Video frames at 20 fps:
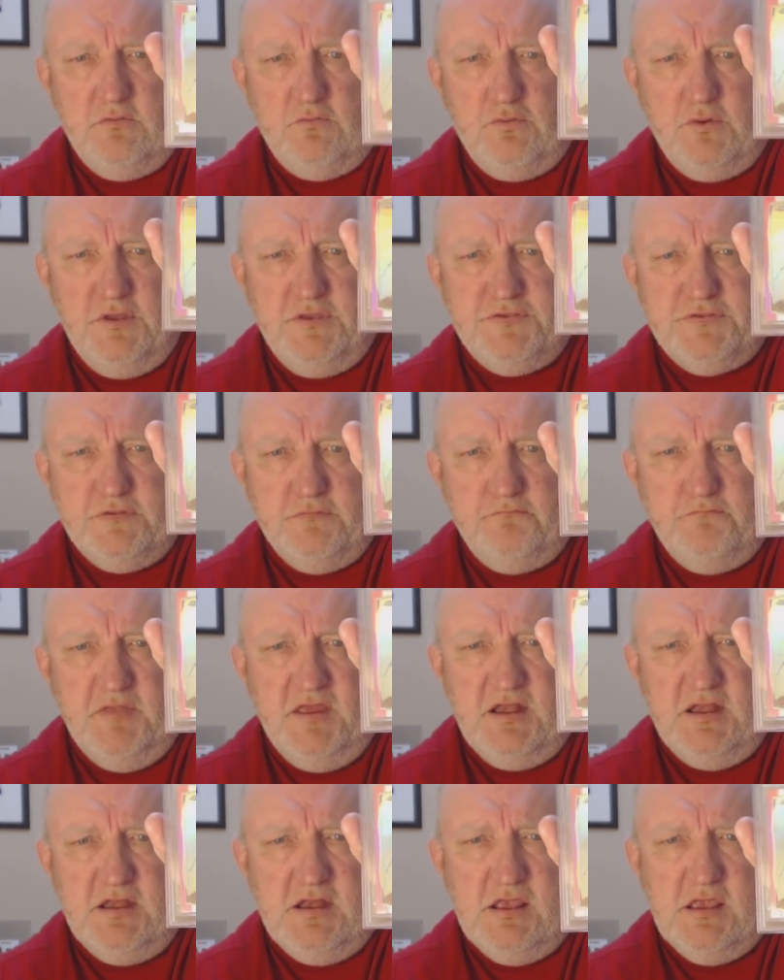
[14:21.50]
and
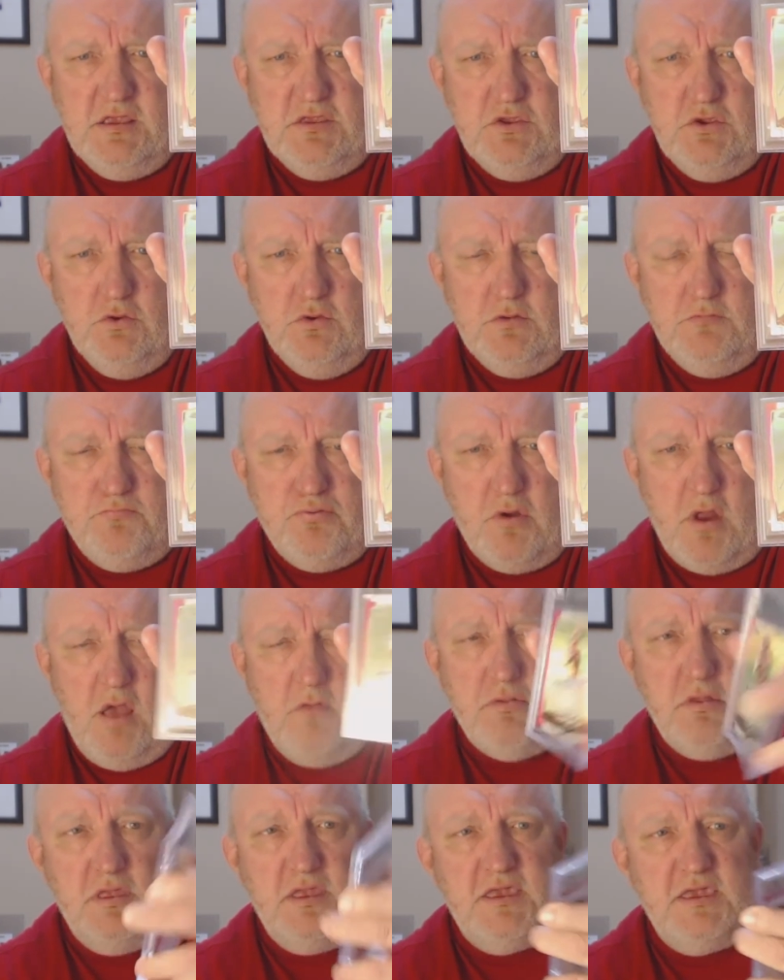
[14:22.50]
resubmitted it, you would
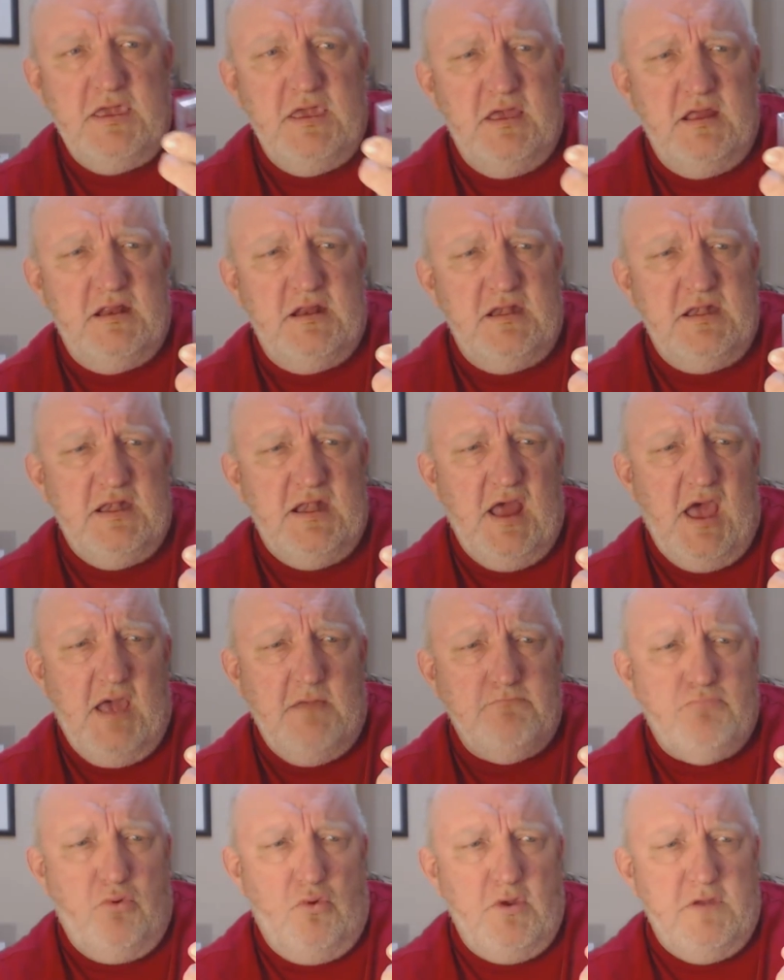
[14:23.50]
probably get a
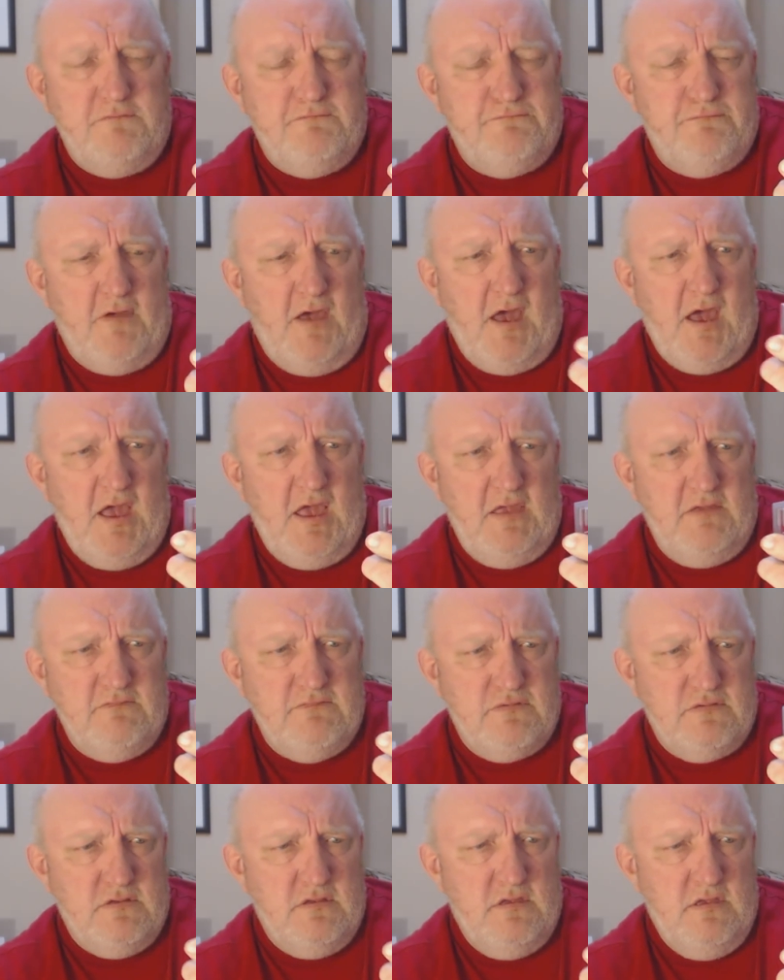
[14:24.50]
9.5
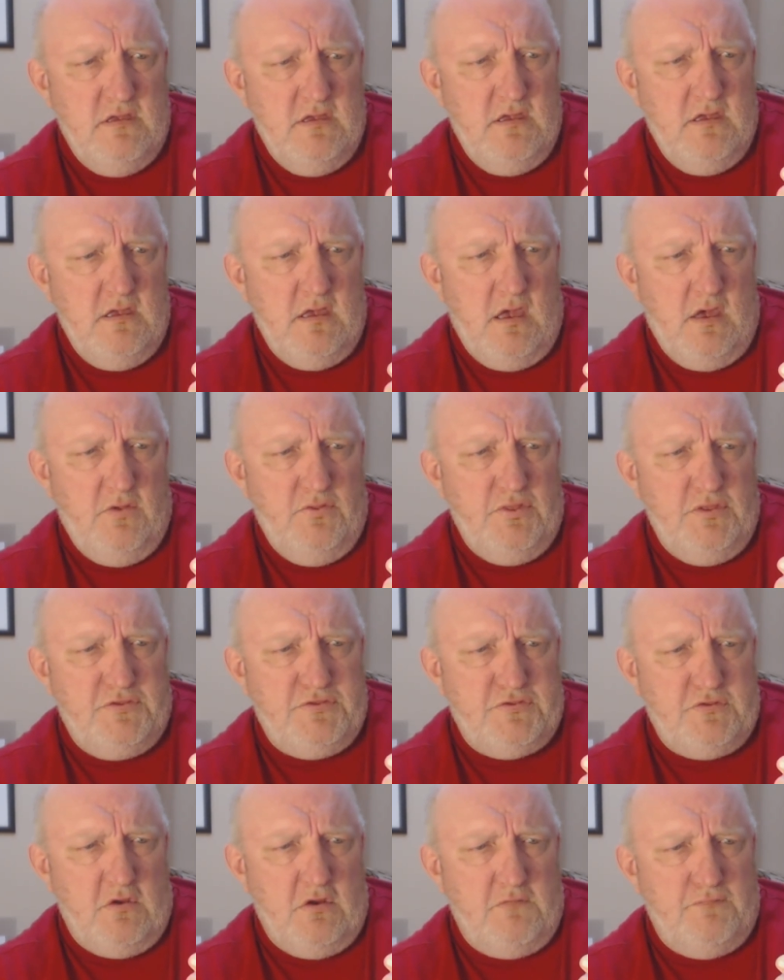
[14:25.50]
on the
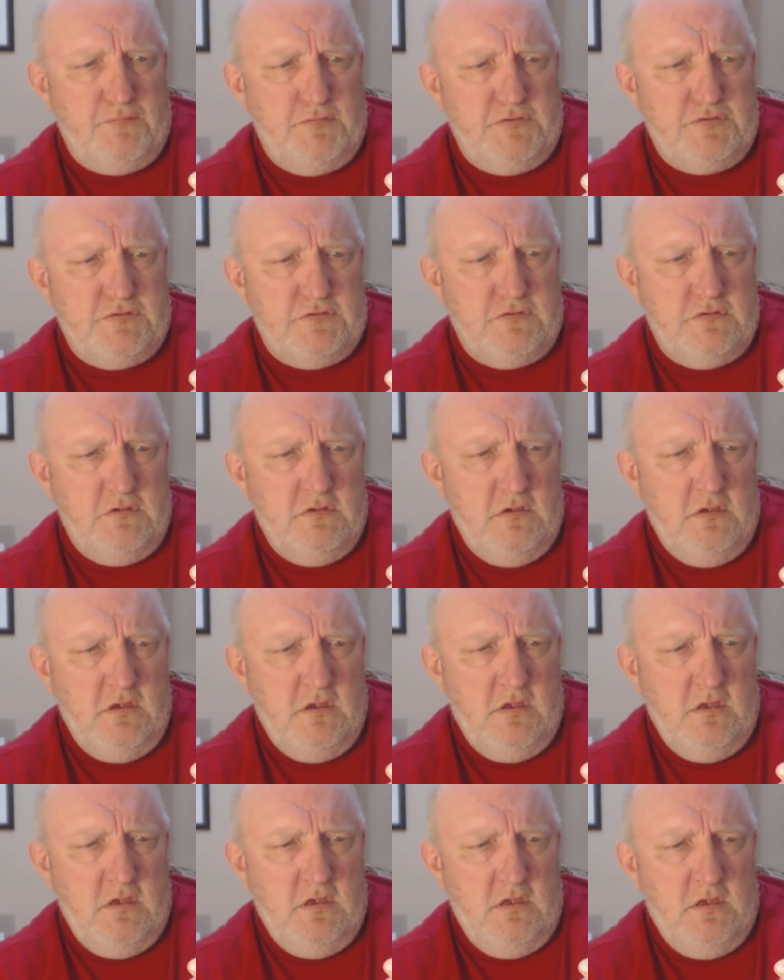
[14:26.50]
surface.
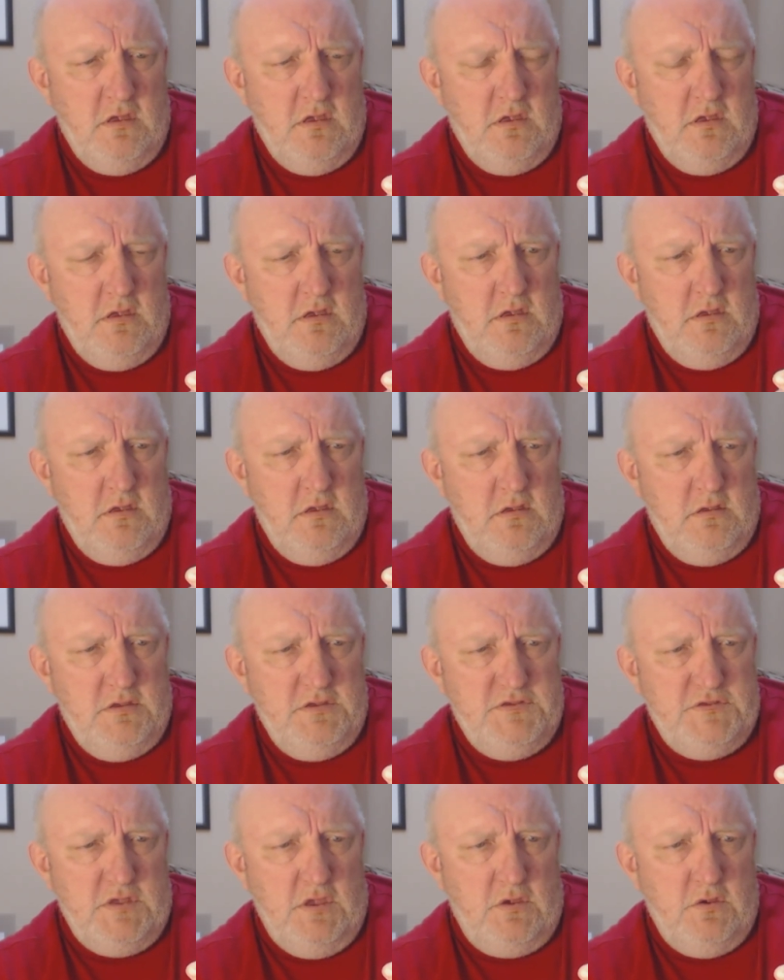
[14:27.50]

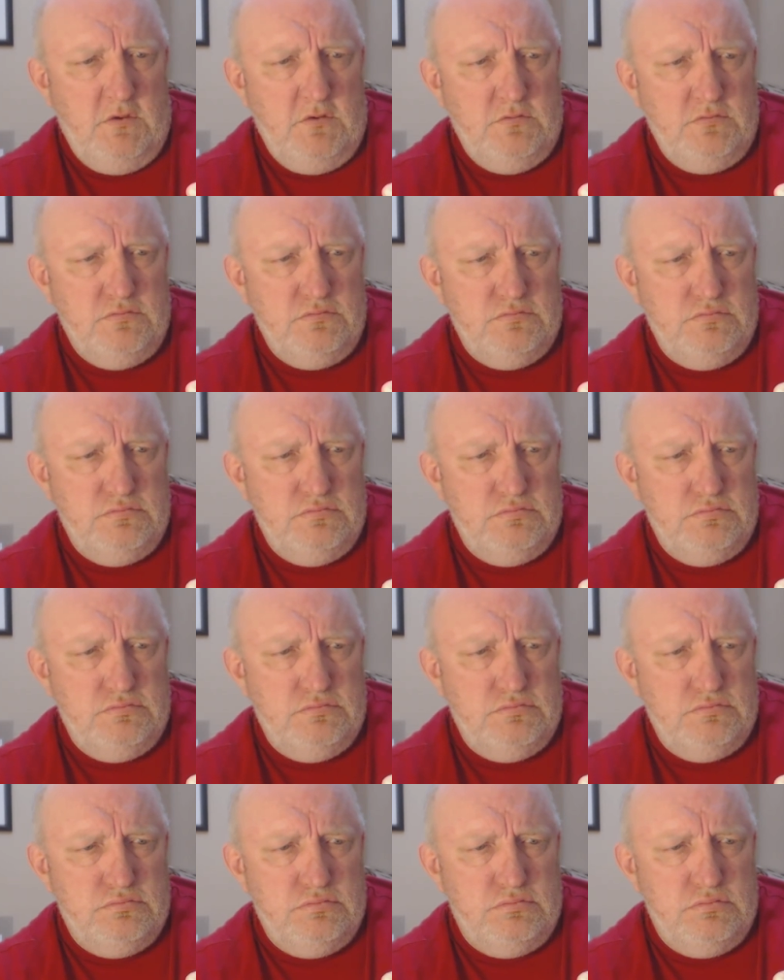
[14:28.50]
So
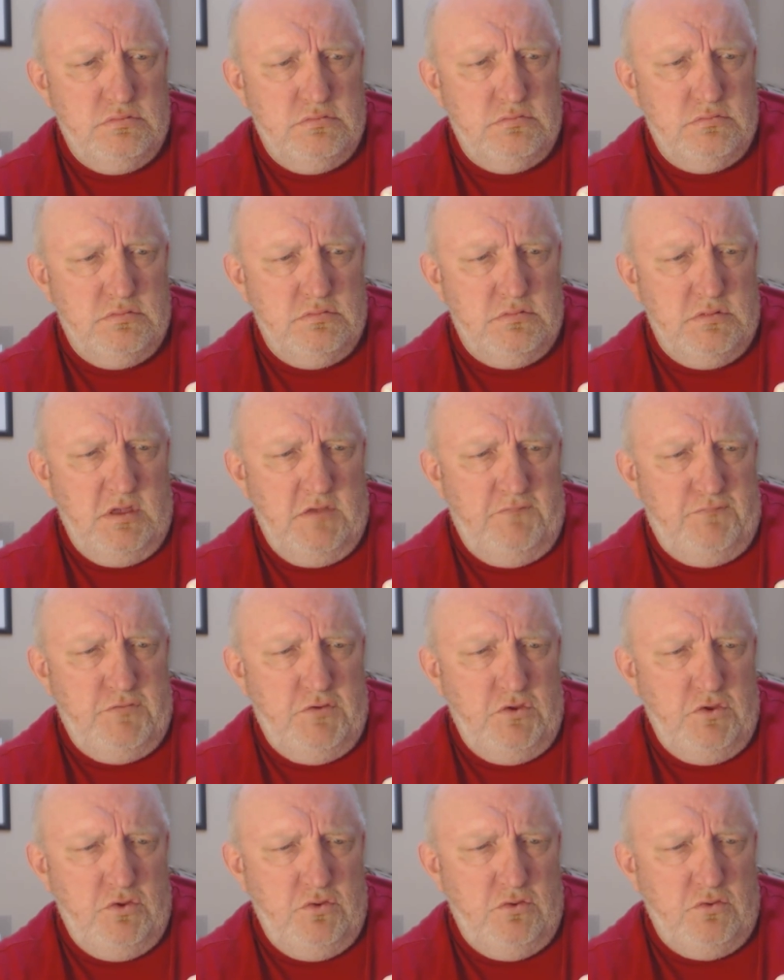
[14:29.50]
if
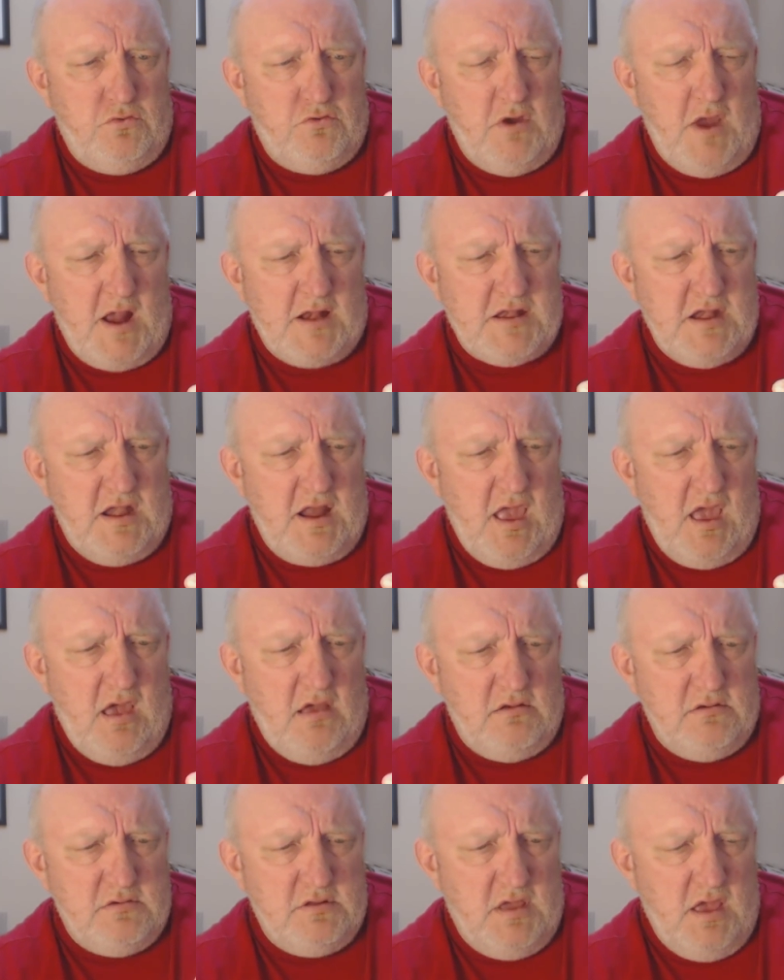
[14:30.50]
you cracked it
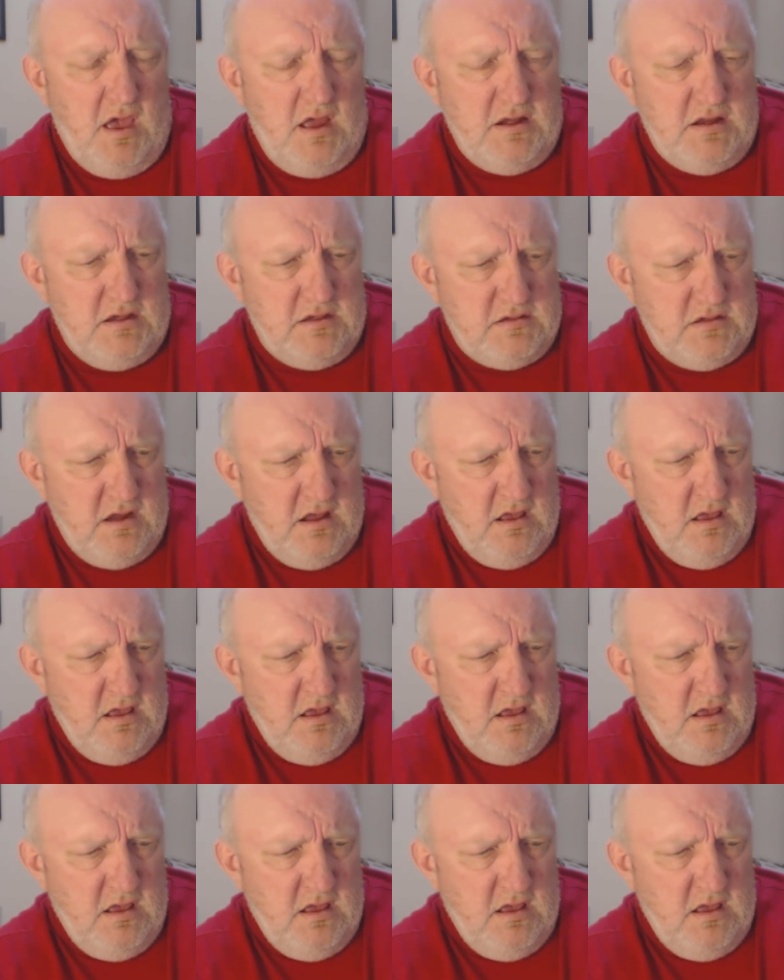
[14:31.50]
out and got it